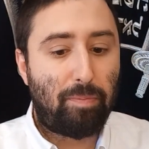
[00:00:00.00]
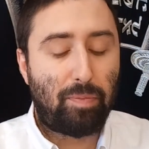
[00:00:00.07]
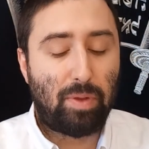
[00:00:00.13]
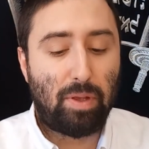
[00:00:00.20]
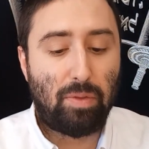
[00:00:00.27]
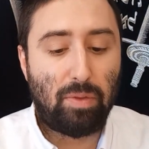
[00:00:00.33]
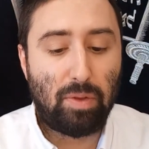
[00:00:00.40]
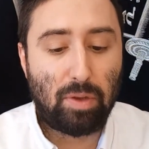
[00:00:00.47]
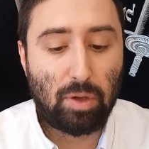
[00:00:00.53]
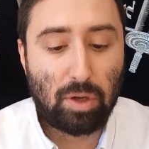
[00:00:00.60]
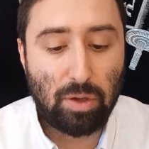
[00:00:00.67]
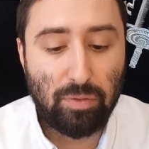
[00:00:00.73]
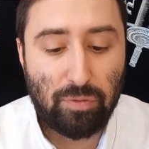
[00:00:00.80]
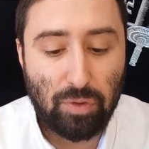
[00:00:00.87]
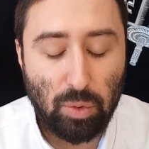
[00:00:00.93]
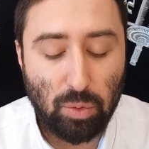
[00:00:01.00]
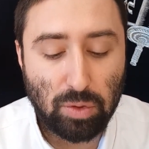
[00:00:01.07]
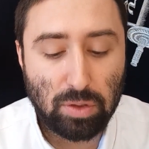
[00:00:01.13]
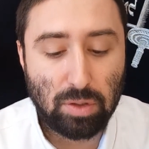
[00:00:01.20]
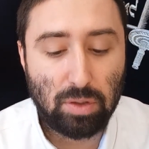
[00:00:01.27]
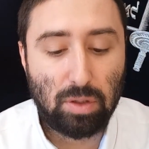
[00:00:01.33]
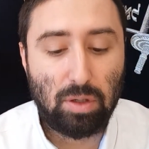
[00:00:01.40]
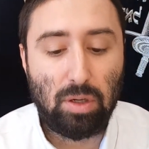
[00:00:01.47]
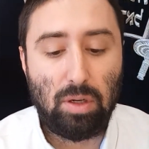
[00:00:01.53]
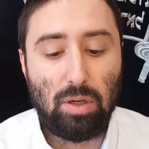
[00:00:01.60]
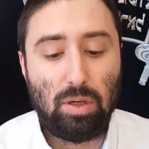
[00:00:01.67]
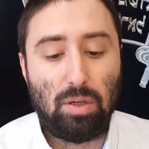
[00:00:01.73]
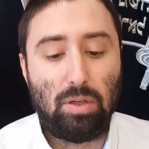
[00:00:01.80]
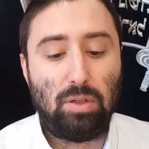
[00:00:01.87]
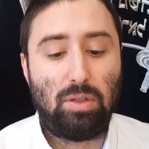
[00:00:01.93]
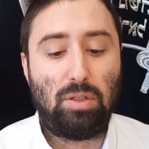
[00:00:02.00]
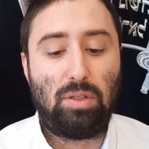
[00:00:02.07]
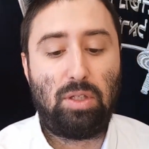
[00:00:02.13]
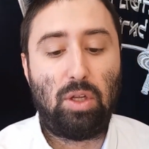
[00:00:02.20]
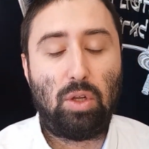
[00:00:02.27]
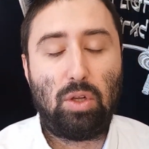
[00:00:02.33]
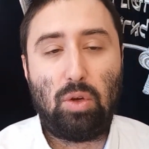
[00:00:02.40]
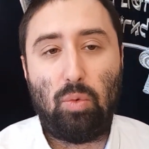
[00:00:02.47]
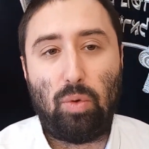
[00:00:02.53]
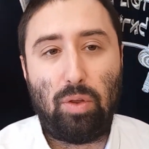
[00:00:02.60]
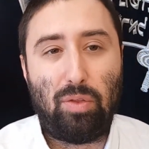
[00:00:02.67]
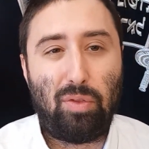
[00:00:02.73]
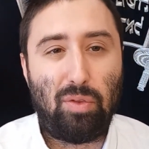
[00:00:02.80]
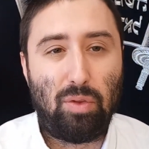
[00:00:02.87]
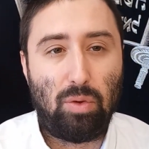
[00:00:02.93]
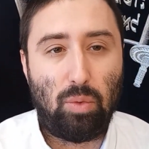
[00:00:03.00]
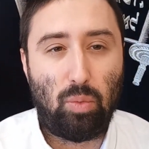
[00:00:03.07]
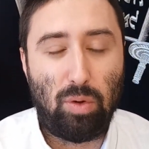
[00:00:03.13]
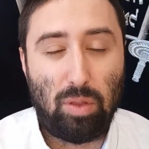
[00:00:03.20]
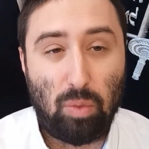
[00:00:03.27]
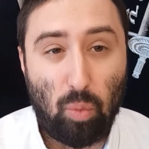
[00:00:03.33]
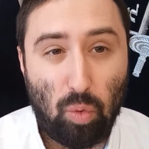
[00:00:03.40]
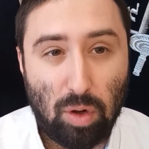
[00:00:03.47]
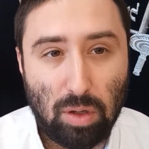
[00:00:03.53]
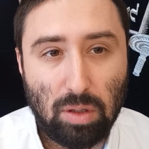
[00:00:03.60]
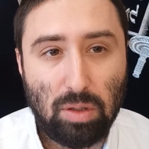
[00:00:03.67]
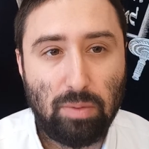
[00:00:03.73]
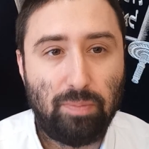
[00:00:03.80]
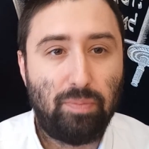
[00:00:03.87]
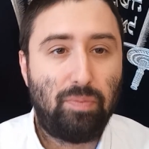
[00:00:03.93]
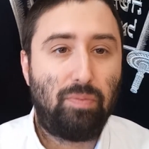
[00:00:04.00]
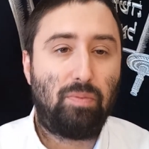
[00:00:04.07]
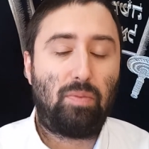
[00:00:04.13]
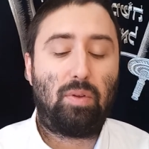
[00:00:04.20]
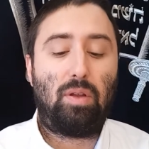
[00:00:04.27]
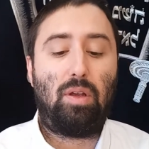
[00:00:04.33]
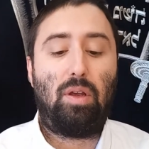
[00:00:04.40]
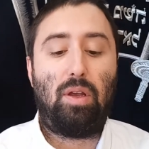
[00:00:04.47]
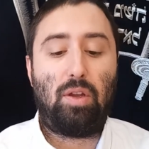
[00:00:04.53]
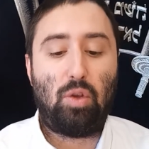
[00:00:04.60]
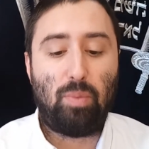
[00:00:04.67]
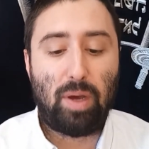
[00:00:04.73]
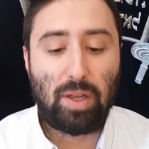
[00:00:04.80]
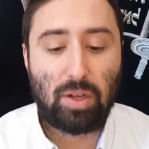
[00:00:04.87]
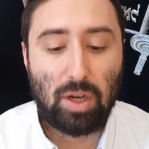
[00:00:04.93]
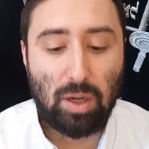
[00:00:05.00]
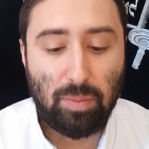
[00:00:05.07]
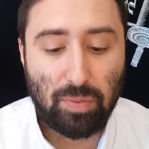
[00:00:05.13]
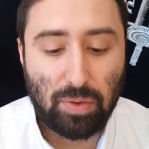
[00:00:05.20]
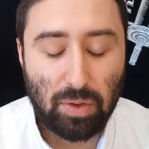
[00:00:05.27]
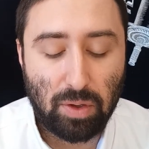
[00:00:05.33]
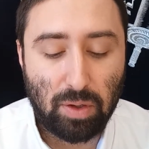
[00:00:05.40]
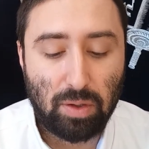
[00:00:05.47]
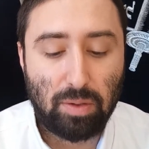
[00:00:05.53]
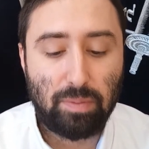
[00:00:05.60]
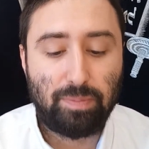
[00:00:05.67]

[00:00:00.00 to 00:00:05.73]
and confuse silk with wool, and you might come to,